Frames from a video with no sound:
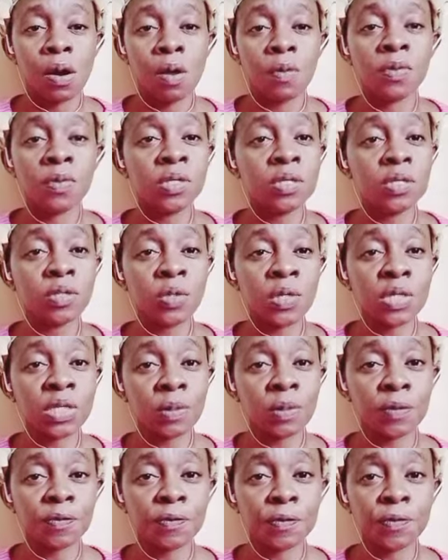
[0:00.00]
This is what
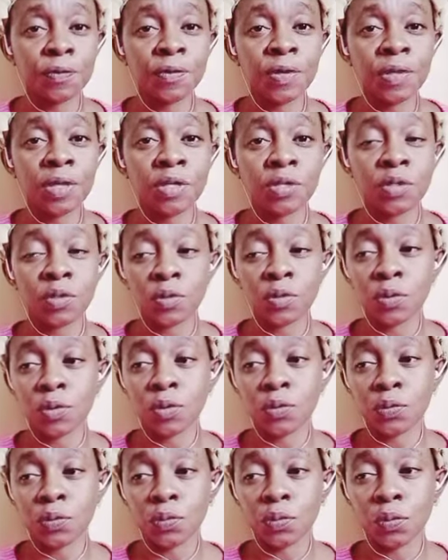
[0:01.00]
our forefathers used
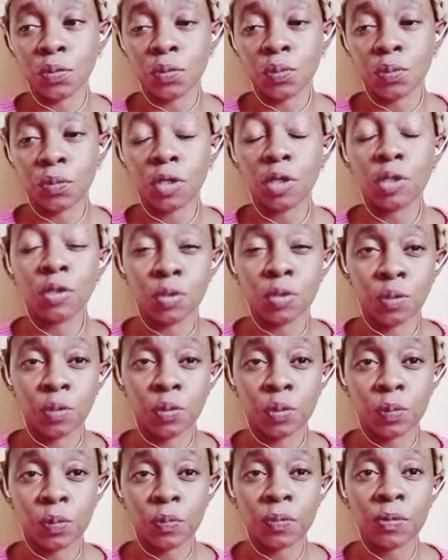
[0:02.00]
to
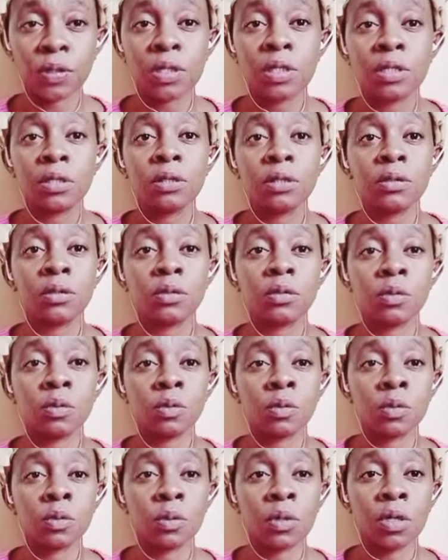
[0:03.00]
do
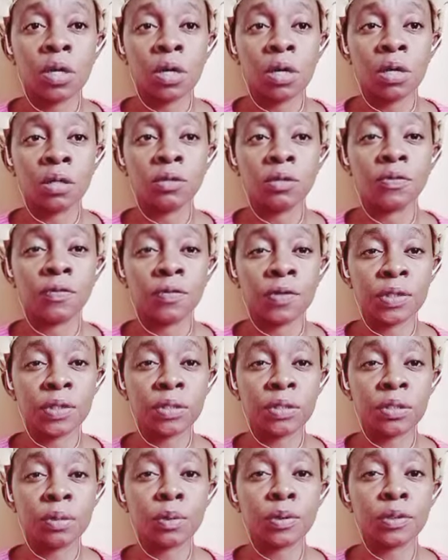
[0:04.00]
to
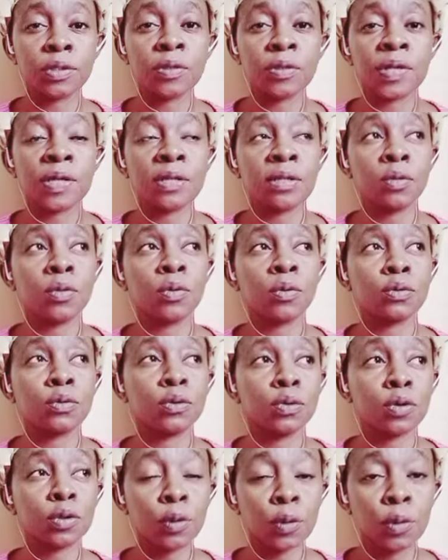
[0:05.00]
vegetables, so that they could
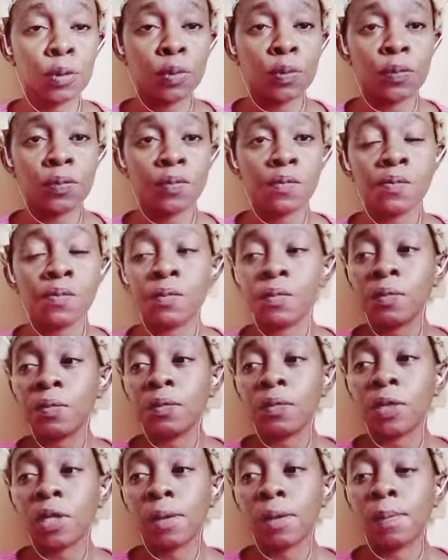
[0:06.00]
store,
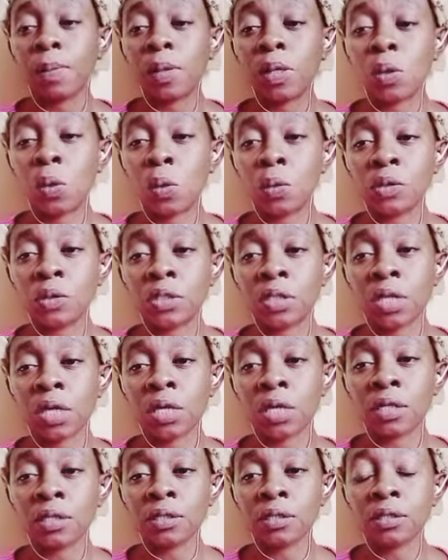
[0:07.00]
because
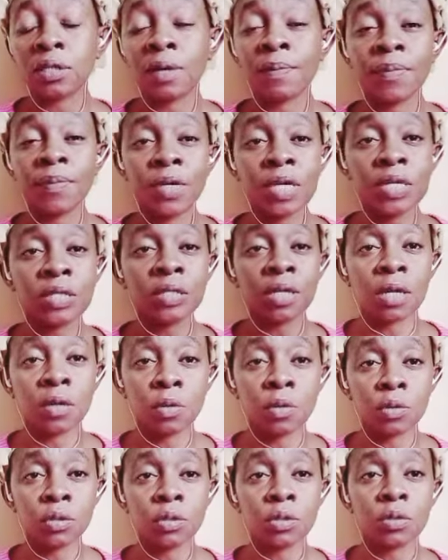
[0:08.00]
some things are
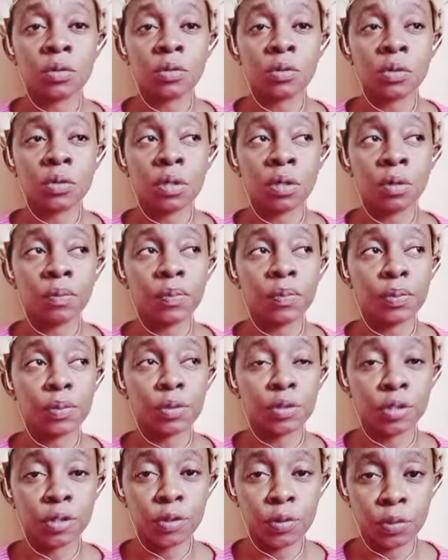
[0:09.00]
not
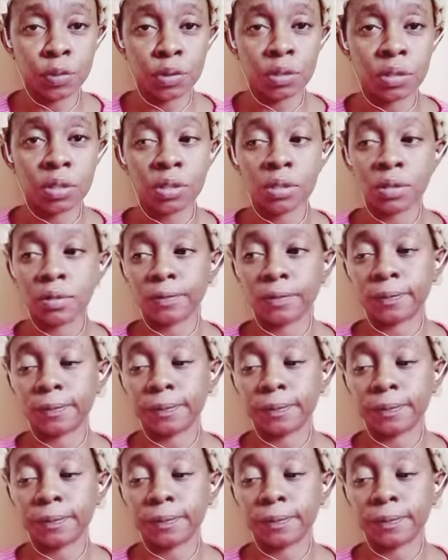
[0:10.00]
produced